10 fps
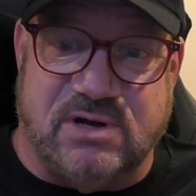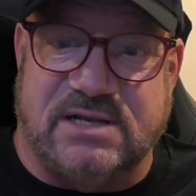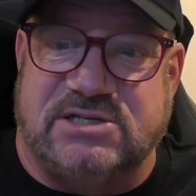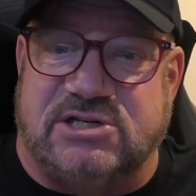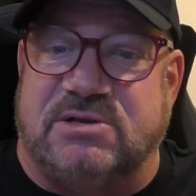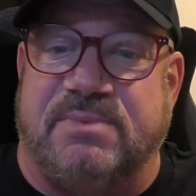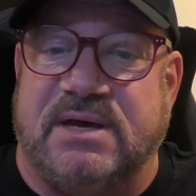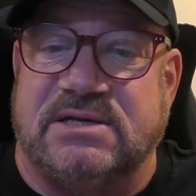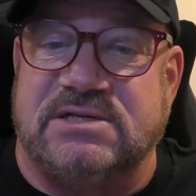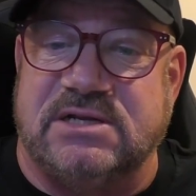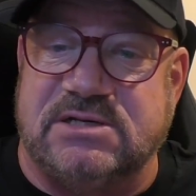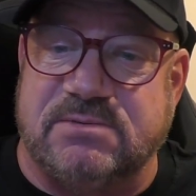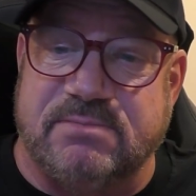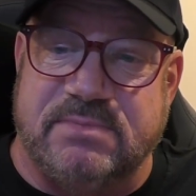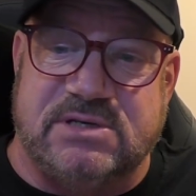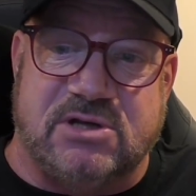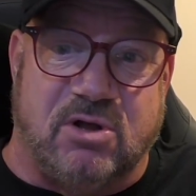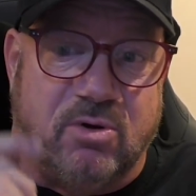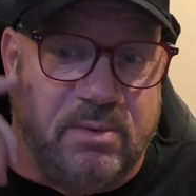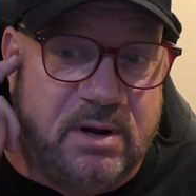So that's just the biggest mis
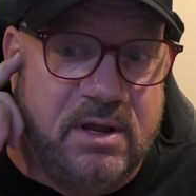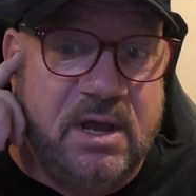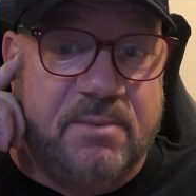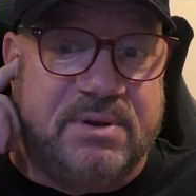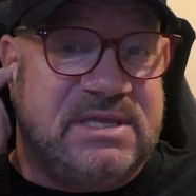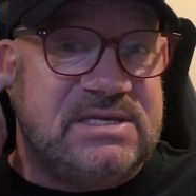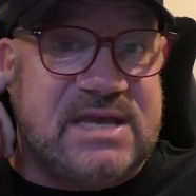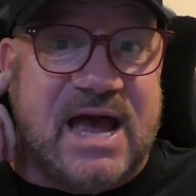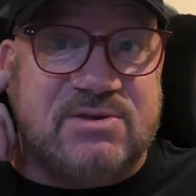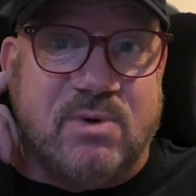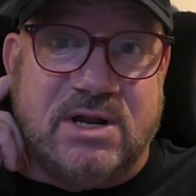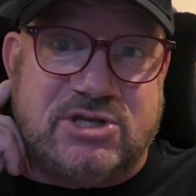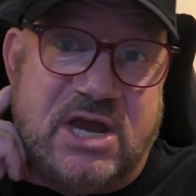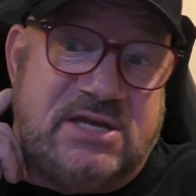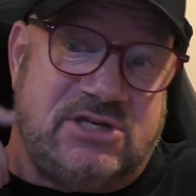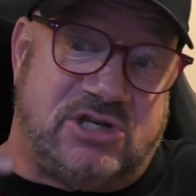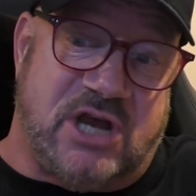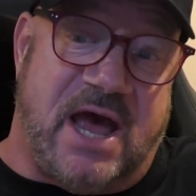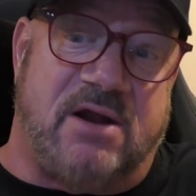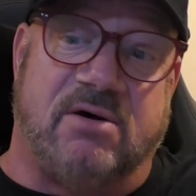miscoma. But these guys want to change the
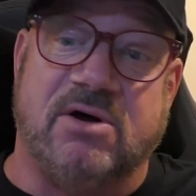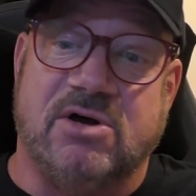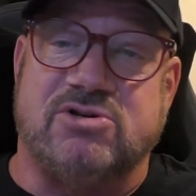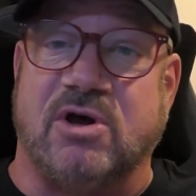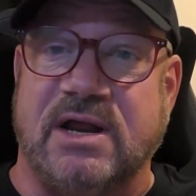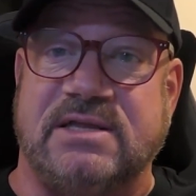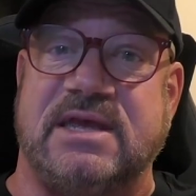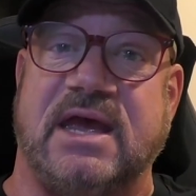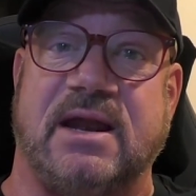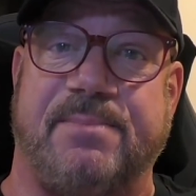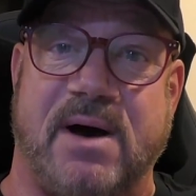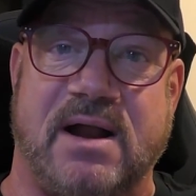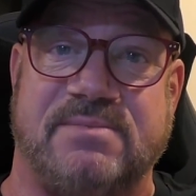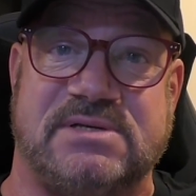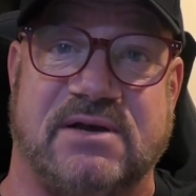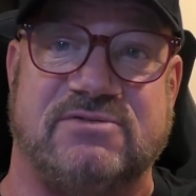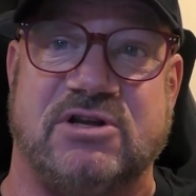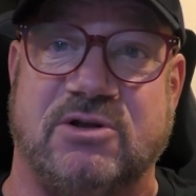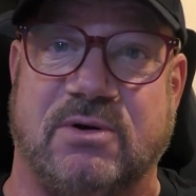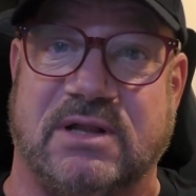channel. So they take it upon themselves
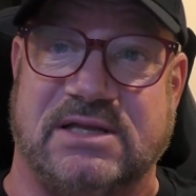to do it.